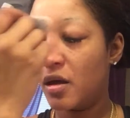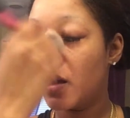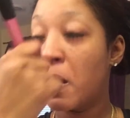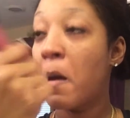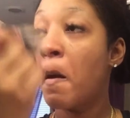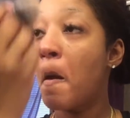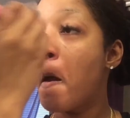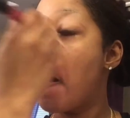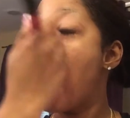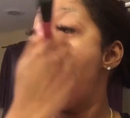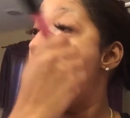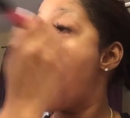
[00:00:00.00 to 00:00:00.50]
I
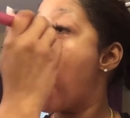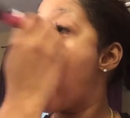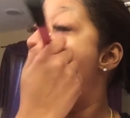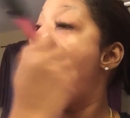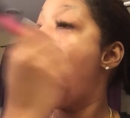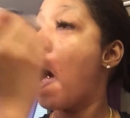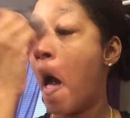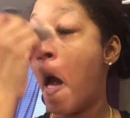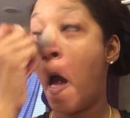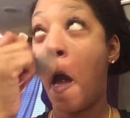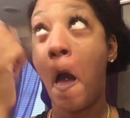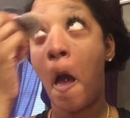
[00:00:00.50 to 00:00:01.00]
don't feel
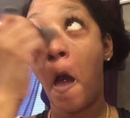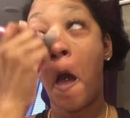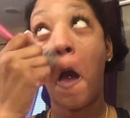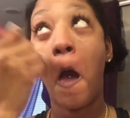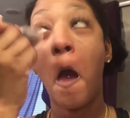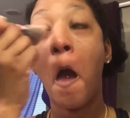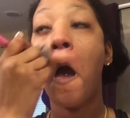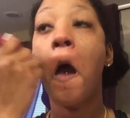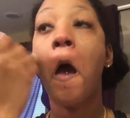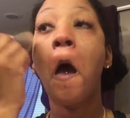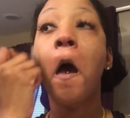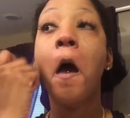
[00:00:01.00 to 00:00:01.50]
well, so I'm
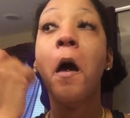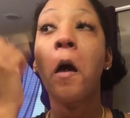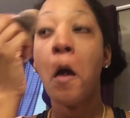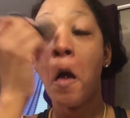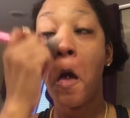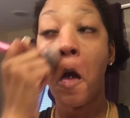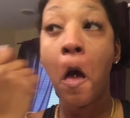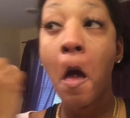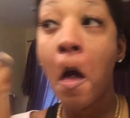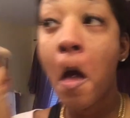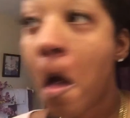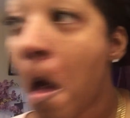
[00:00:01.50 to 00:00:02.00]
only running
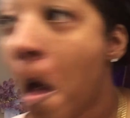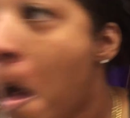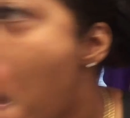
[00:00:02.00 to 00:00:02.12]
a few